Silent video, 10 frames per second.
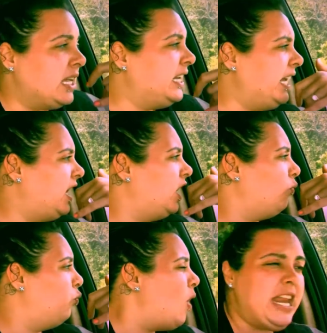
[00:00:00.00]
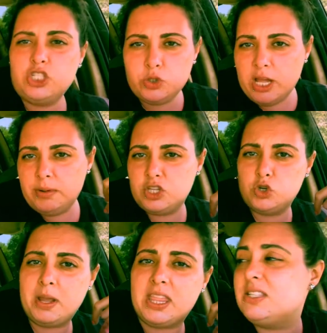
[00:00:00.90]
Nikki, why didn't you tell me that
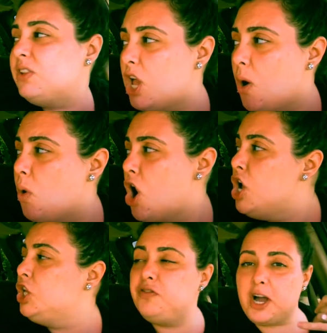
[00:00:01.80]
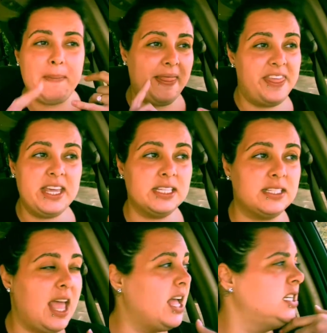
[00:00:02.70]
you're making this video? You forgot about this,
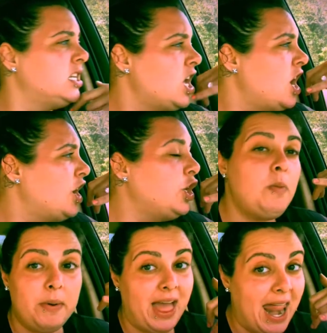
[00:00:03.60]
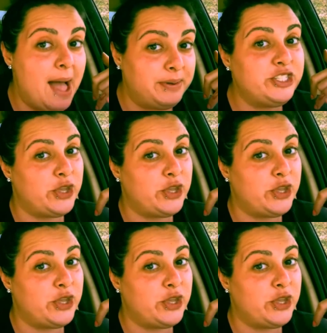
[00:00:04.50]
and you remember that happened